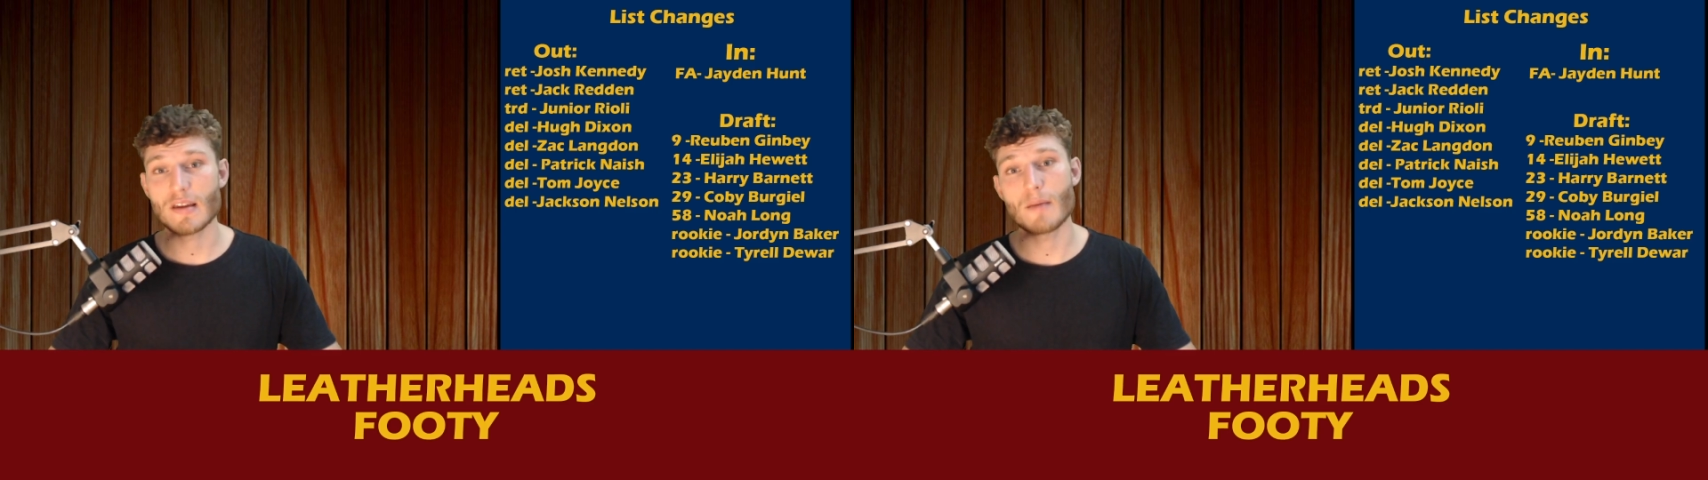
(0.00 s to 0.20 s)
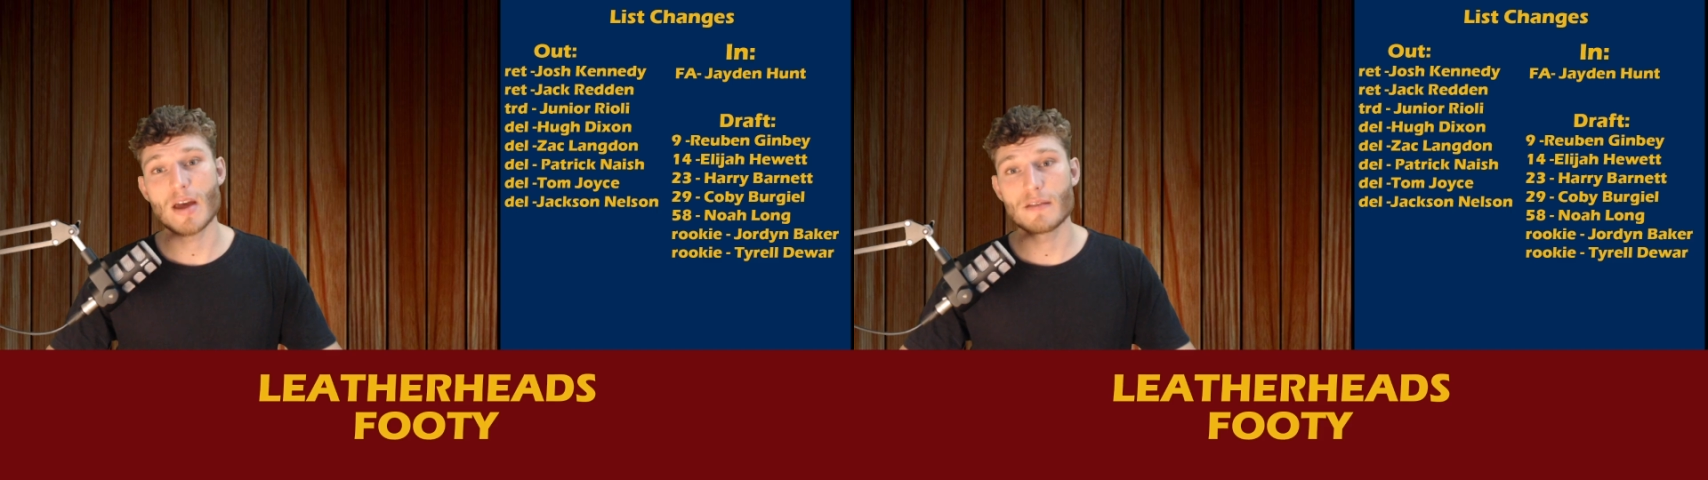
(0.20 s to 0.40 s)

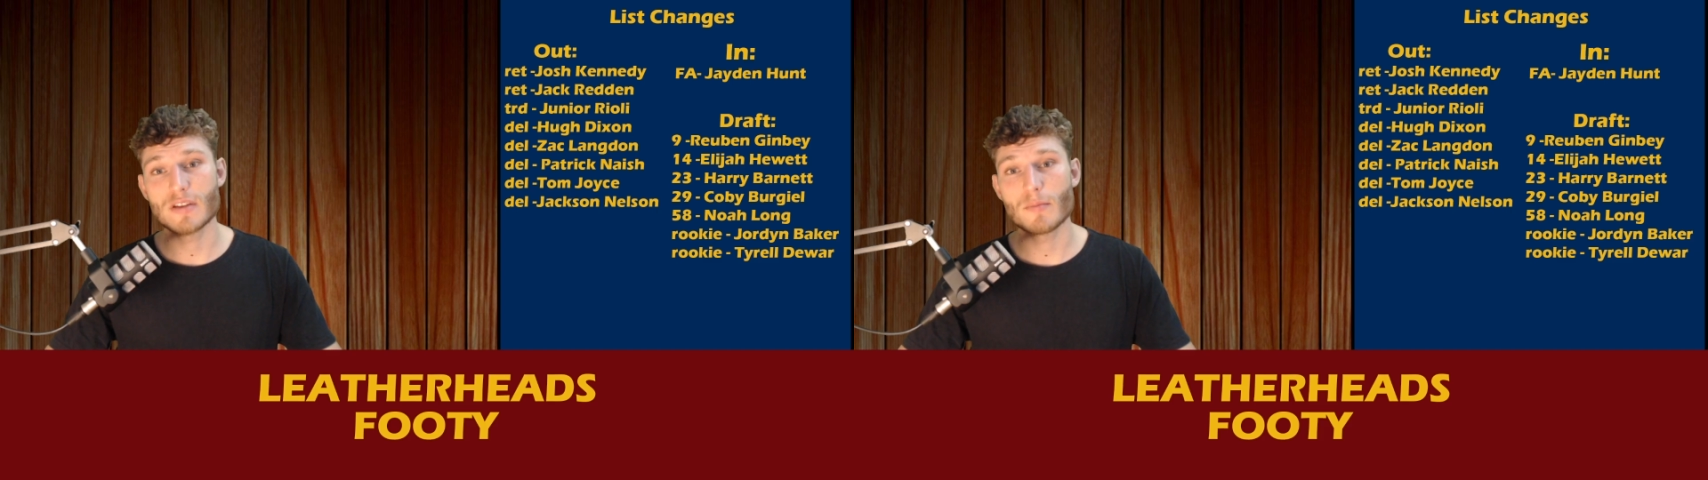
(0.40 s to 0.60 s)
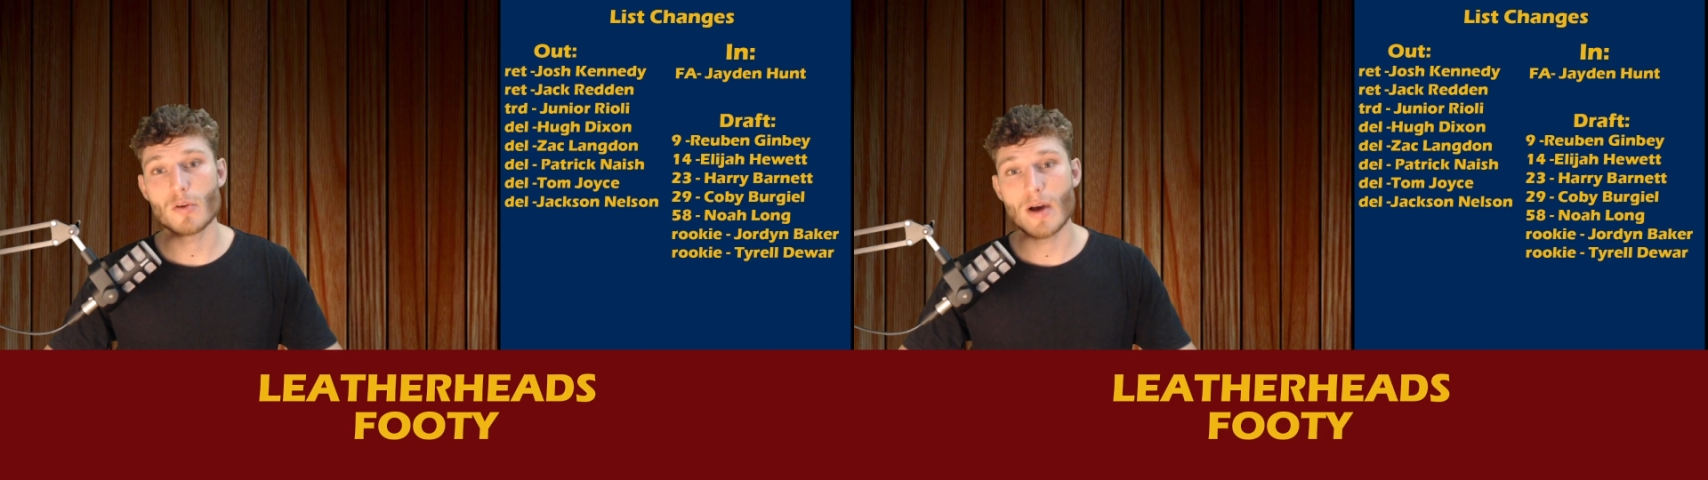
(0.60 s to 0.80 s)
come out of
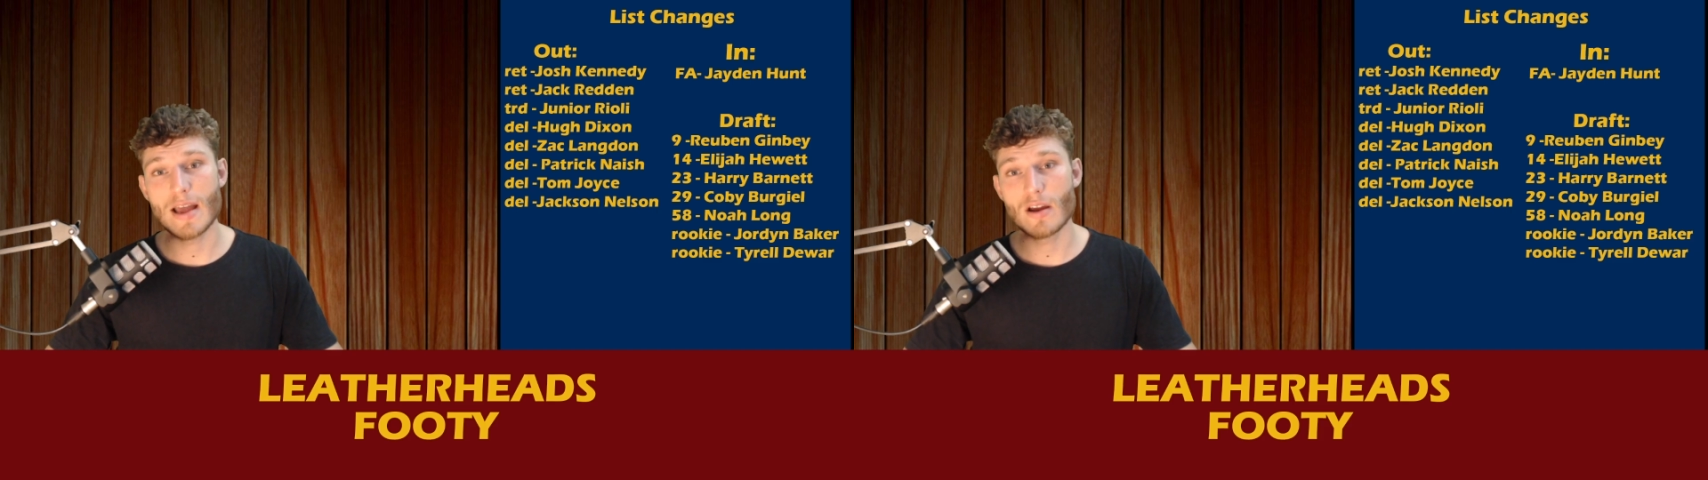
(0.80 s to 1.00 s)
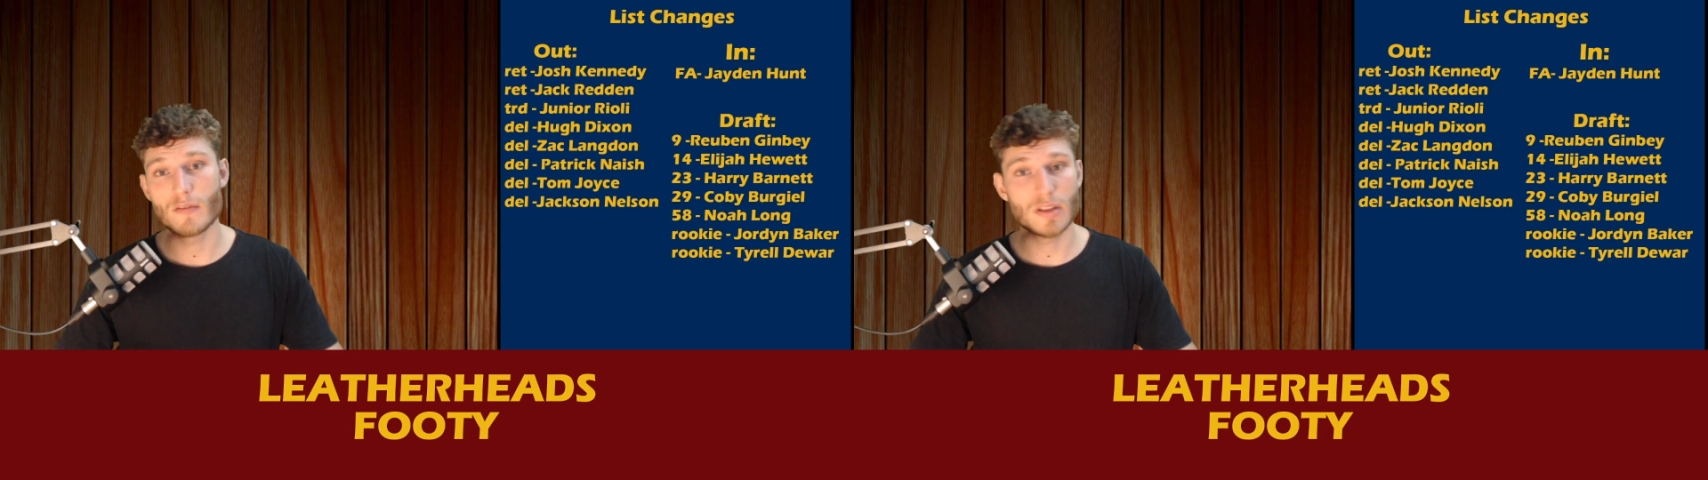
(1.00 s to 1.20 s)

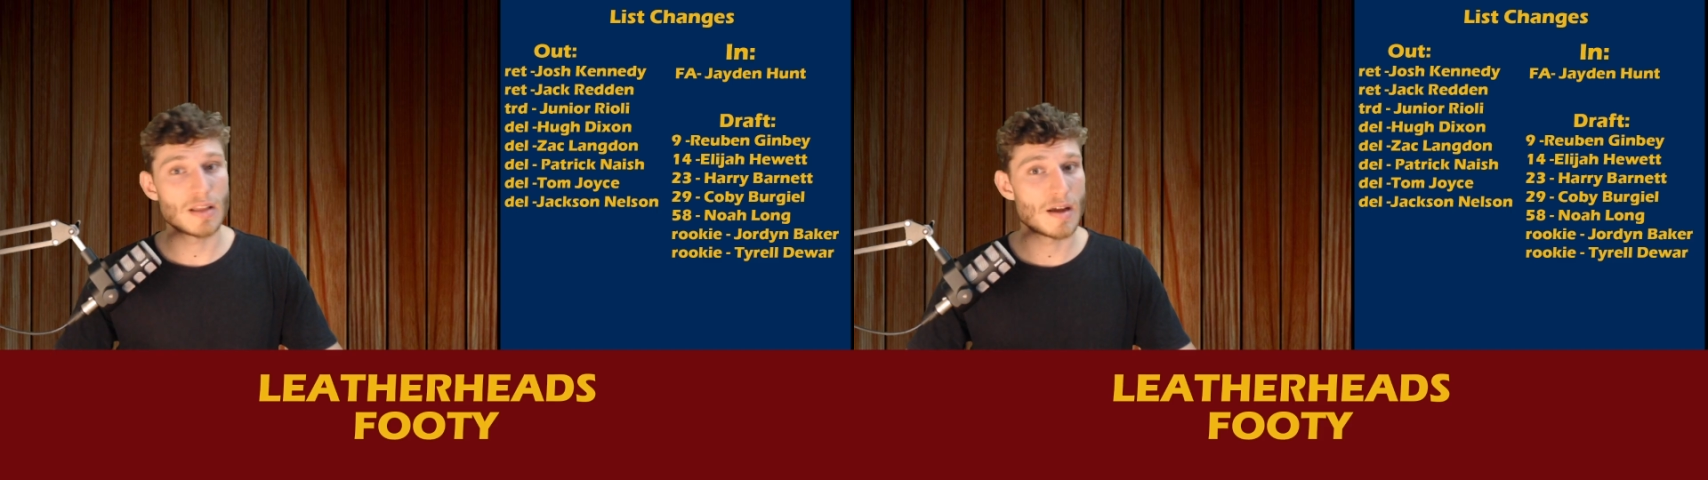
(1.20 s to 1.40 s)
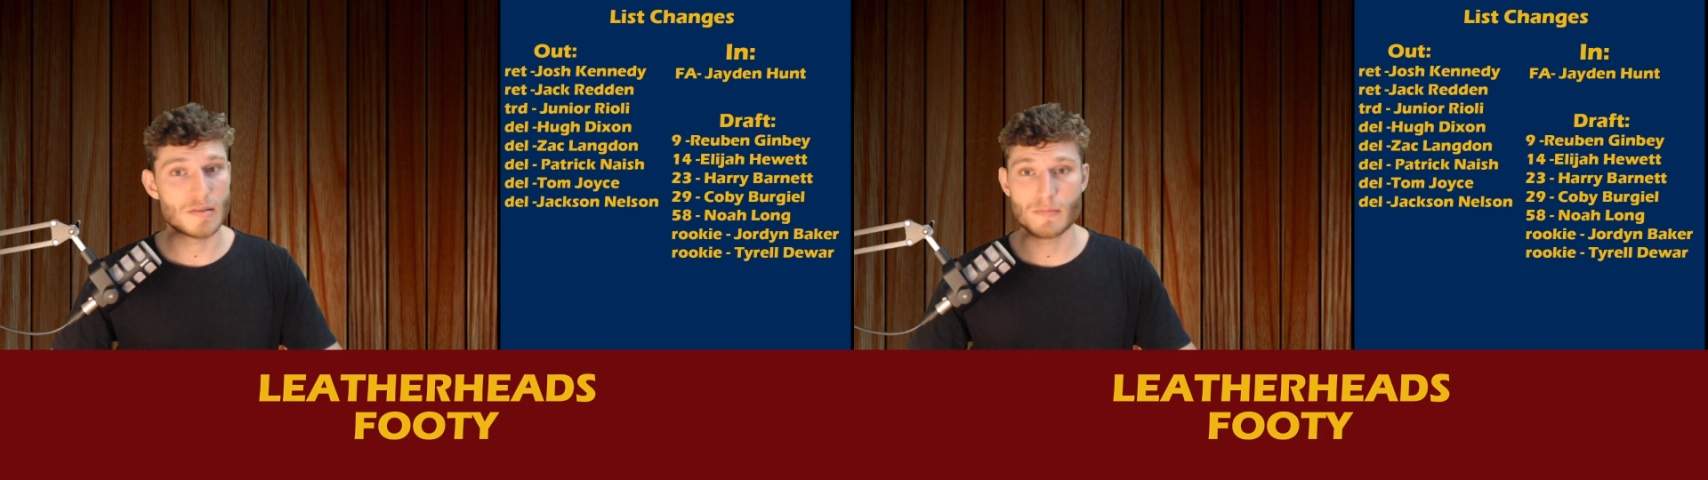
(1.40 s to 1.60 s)
WA over the
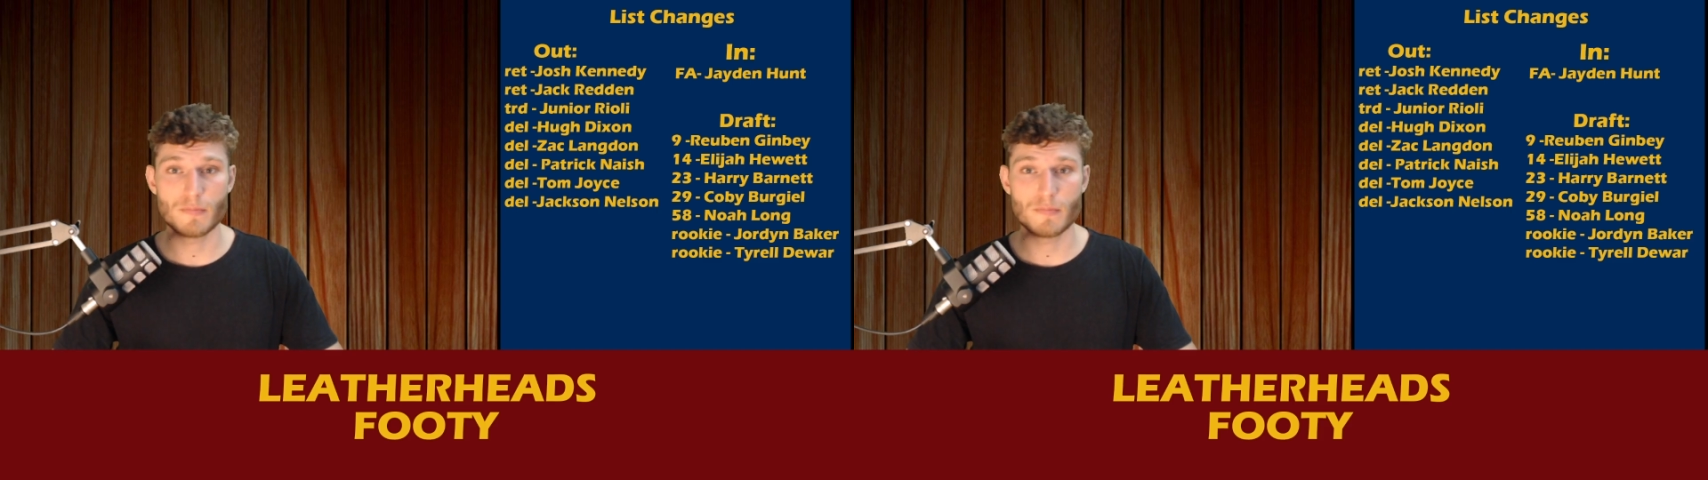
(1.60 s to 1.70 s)
last